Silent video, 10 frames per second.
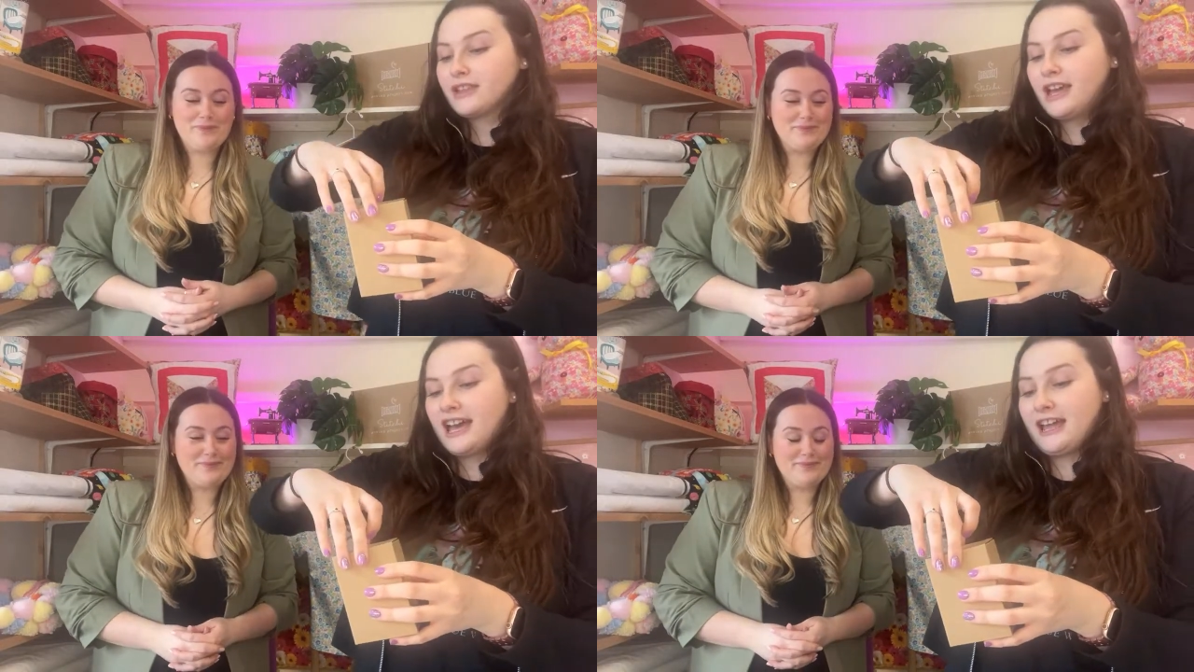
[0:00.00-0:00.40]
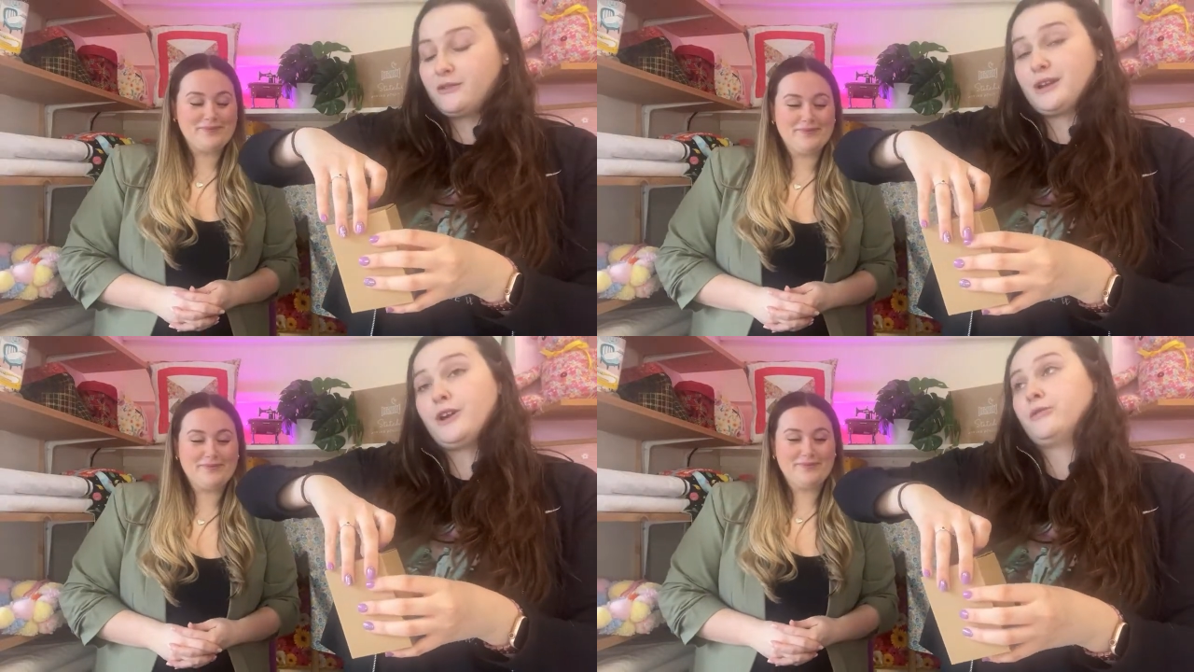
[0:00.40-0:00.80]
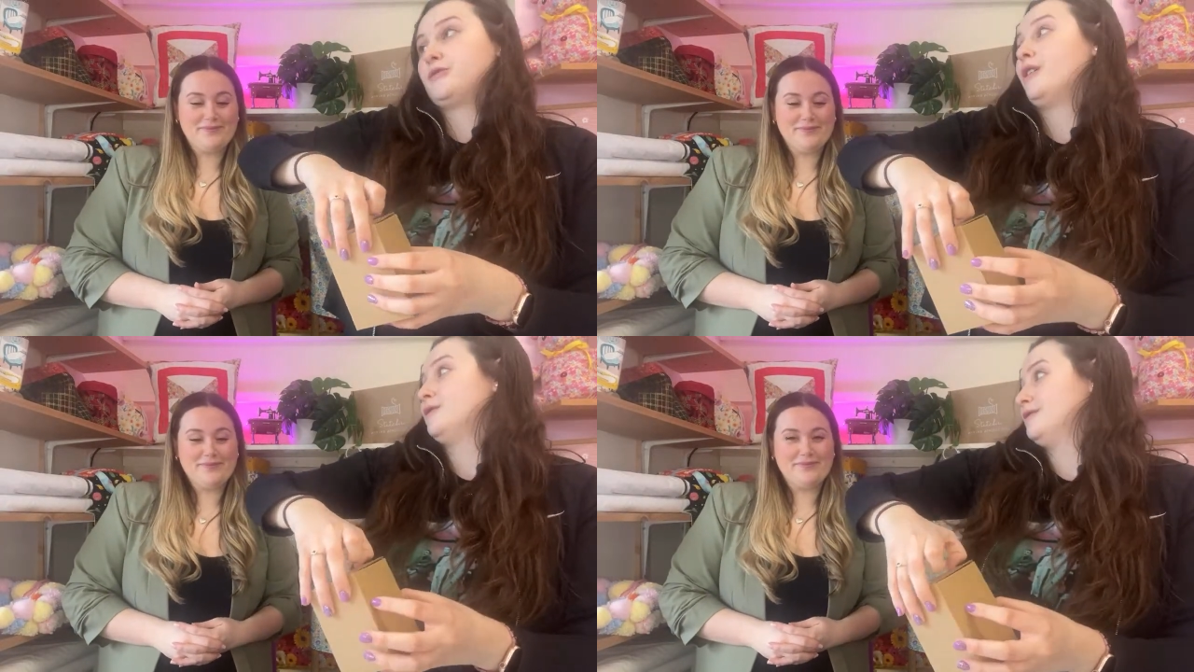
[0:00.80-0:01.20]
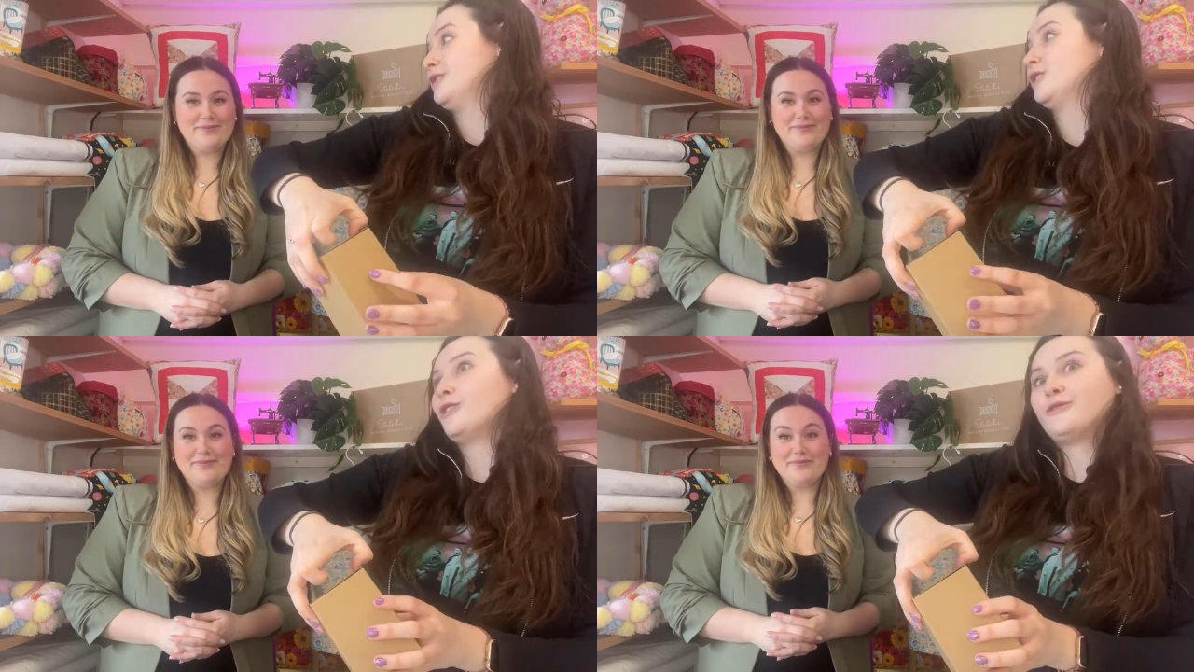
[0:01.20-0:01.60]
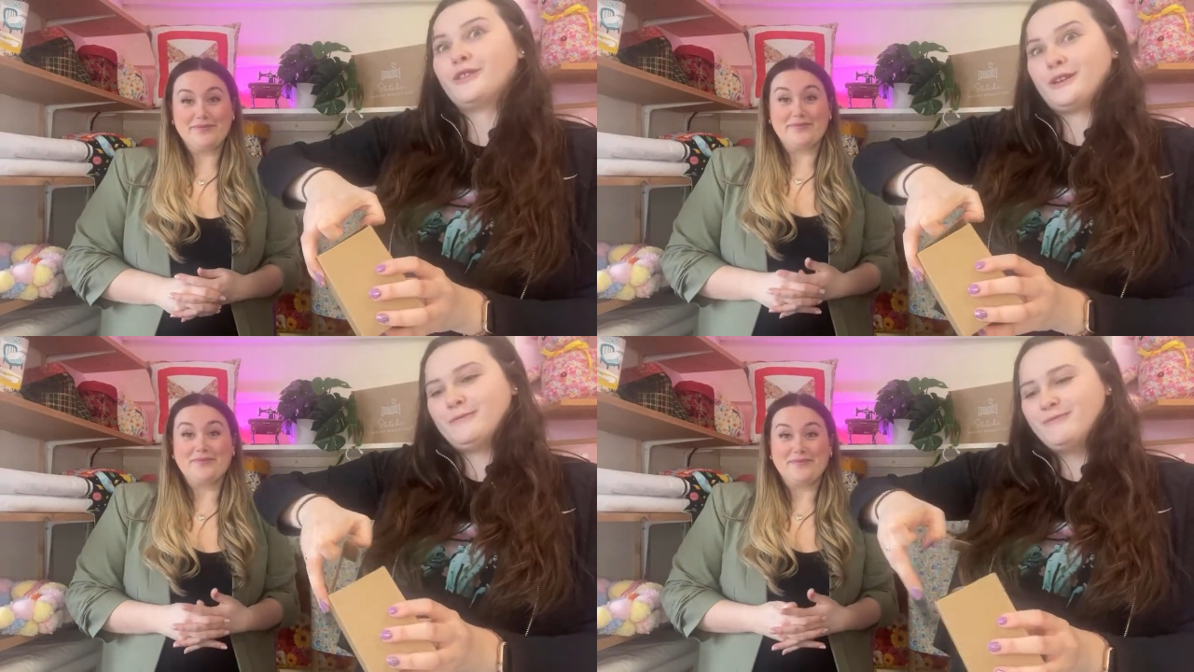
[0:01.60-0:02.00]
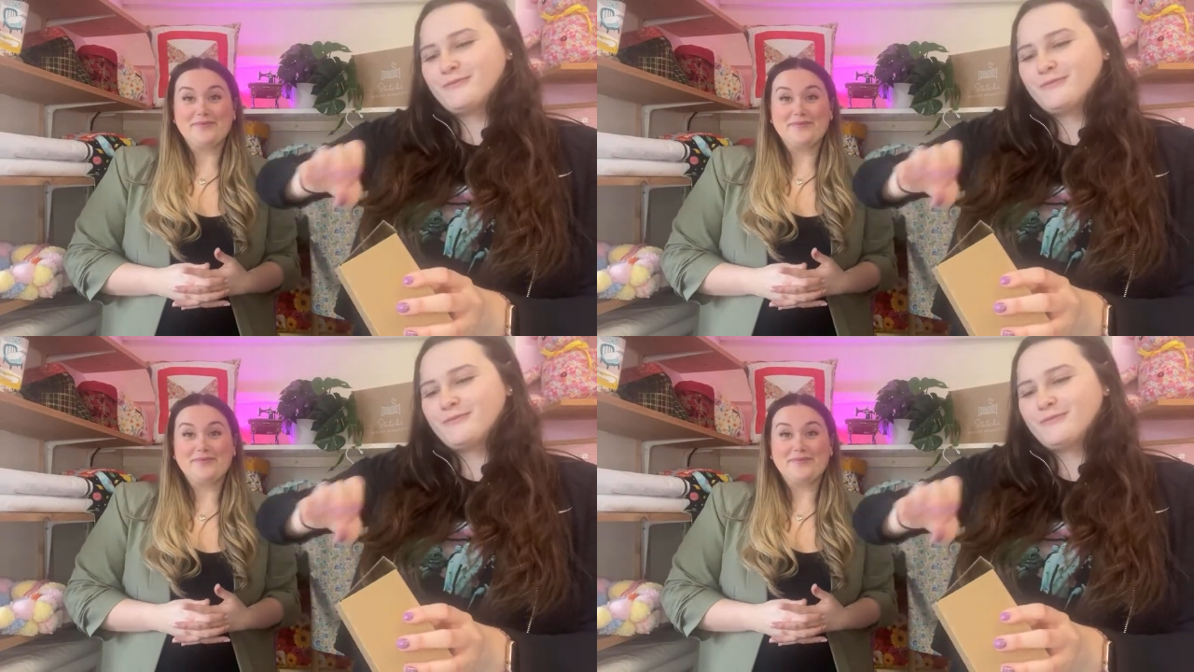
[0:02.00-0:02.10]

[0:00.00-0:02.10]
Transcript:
Speaker 1: And we hope you all love them.